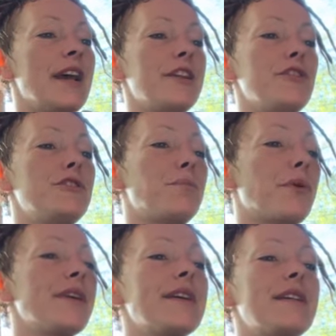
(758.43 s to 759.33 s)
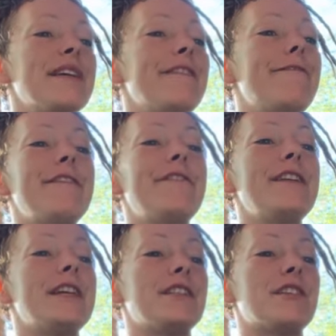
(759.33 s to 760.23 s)
and whose brilliantly vivid
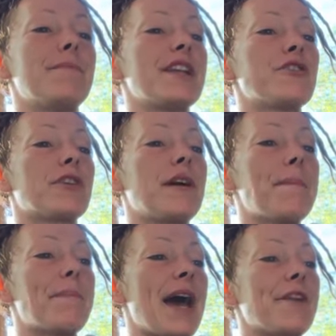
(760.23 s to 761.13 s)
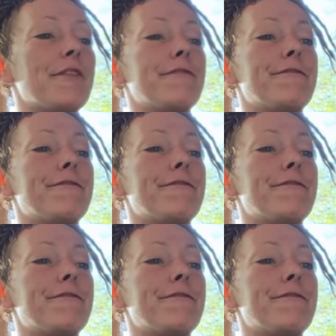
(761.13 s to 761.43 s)
and symmetrically patterned